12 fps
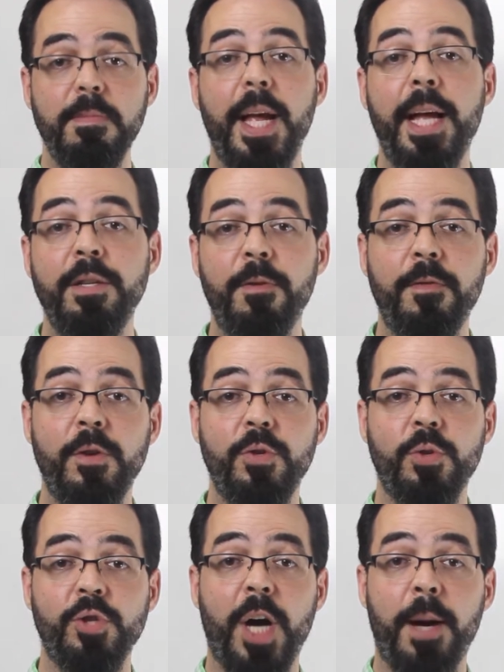and to
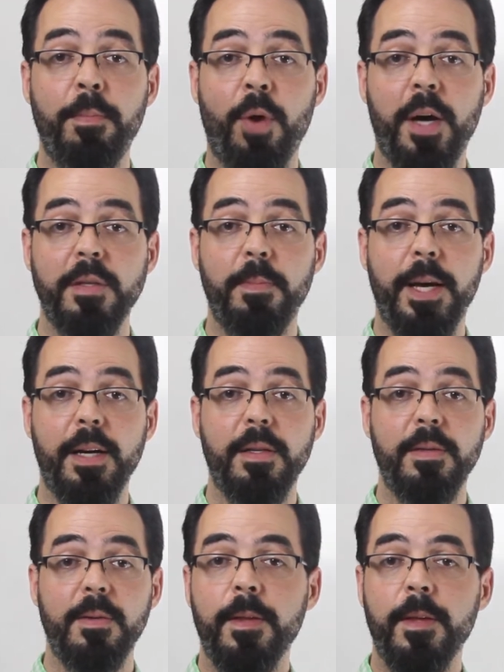future job
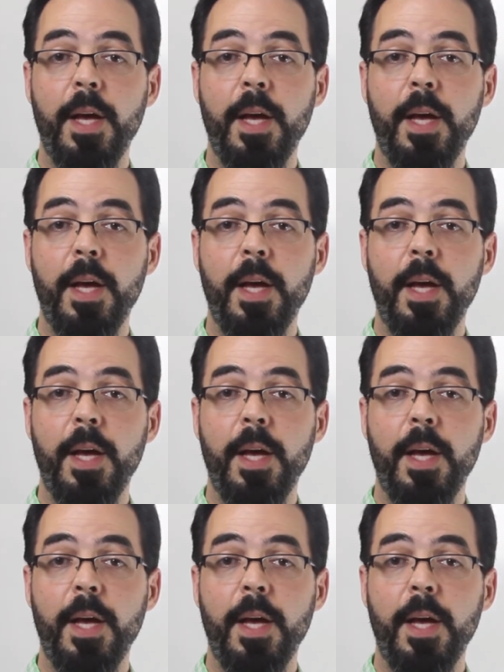prospects.